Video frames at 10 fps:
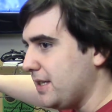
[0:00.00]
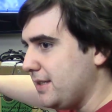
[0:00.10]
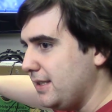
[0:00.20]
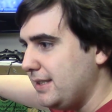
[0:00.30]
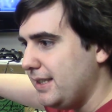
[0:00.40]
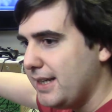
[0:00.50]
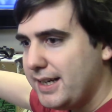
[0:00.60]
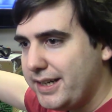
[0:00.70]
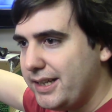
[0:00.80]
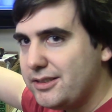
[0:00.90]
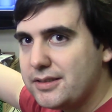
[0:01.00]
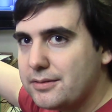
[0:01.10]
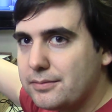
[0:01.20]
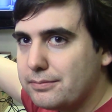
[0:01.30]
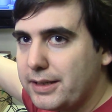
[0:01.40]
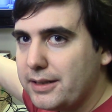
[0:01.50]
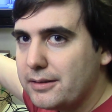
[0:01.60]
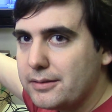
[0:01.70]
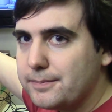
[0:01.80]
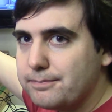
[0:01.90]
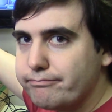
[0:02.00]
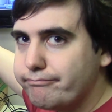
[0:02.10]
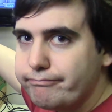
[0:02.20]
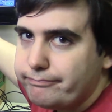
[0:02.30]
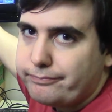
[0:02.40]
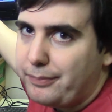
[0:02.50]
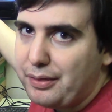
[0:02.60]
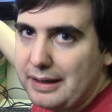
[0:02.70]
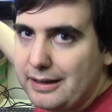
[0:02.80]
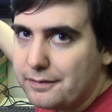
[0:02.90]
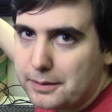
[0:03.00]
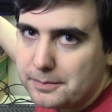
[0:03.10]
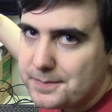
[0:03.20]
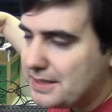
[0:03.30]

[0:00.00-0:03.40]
sixty T I, just regular thing from